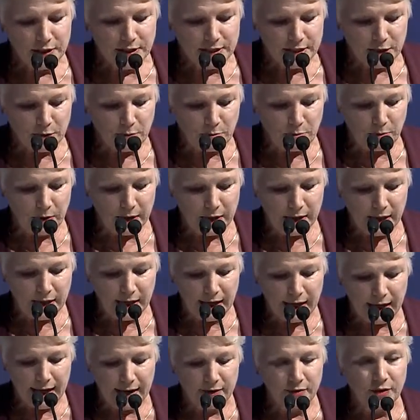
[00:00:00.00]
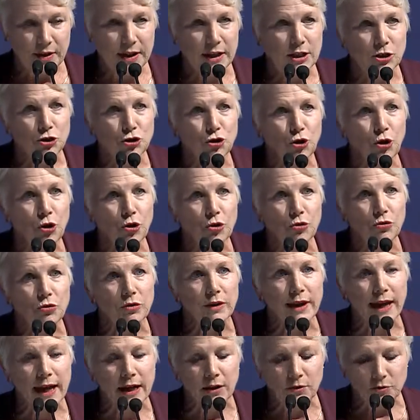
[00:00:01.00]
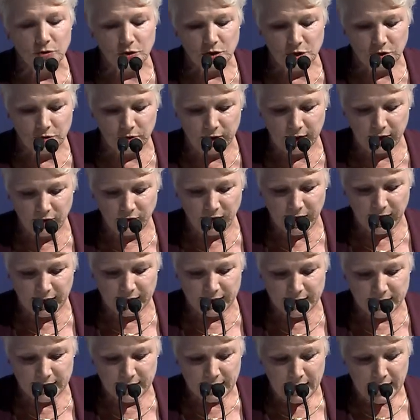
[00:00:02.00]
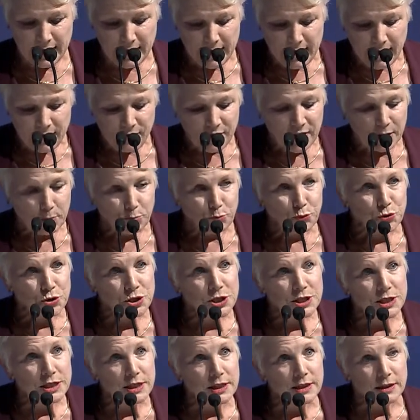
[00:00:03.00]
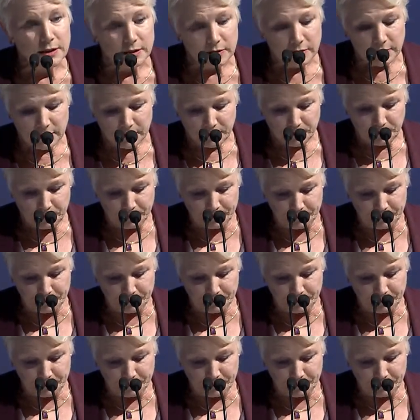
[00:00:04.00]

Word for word: Assembly and the Internal Council events that preceded.